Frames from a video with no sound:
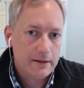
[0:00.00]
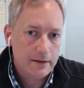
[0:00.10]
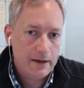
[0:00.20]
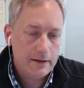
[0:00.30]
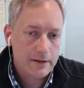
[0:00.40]

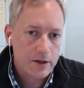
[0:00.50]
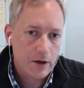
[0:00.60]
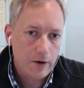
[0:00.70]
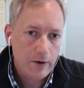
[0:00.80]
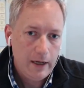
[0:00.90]
And
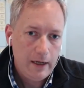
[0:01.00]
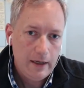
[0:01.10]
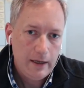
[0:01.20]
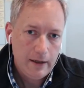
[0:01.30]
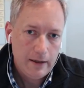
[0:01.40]
so
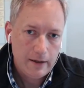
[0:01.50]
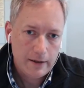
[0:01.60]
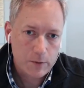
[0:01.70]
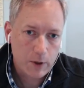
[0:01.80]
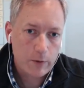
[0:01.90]

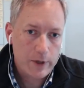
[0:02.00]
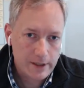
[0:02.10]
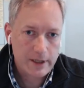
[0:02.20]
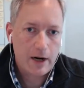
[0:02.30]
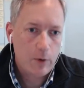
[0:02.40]
that's one of the reasons
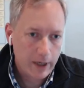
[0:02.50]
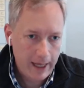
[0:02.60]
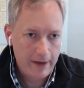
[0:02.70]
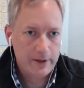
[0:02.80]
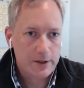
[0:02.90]
that I wanted to
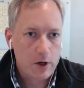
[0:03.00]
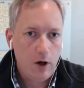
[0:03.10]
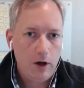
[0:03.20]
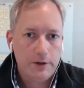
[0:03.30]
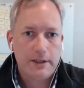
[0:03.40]
have this
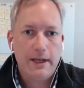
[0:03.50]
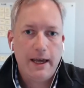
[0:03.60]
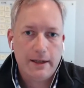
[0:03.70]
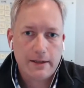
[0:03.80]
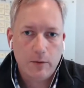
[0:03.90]
call today,
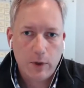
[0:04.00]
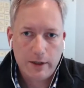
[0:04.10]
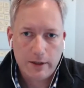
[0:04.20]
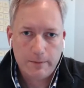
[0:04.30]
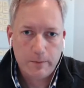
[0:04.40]
is I
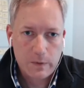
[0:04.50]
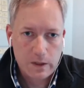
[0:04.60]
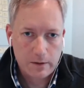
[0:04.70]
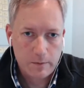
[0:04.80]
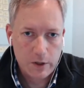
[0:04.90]
wanted to
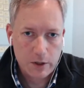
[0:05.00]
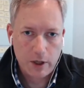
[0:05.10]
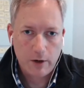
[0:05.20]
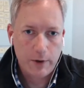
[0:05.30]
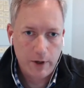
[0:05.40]

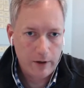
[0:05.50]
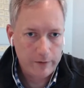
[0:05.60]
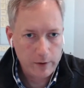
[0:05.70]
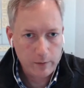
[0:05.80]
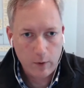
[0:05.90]
share with all of
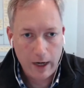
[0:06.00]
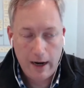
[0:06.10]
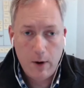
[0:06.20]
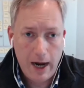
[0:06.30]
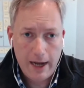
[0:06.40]
you why
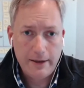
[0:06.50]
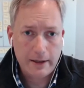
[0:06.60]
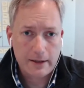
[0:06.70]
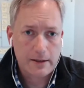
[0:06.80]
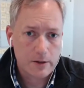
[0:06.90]
I think
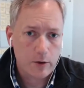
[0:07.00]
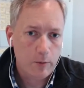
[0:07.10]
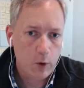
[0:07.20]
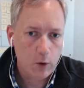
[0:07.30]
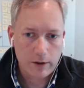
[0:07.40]
this is so
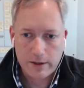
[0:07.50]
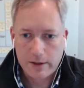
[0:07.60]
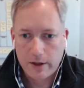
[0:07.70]
important. So,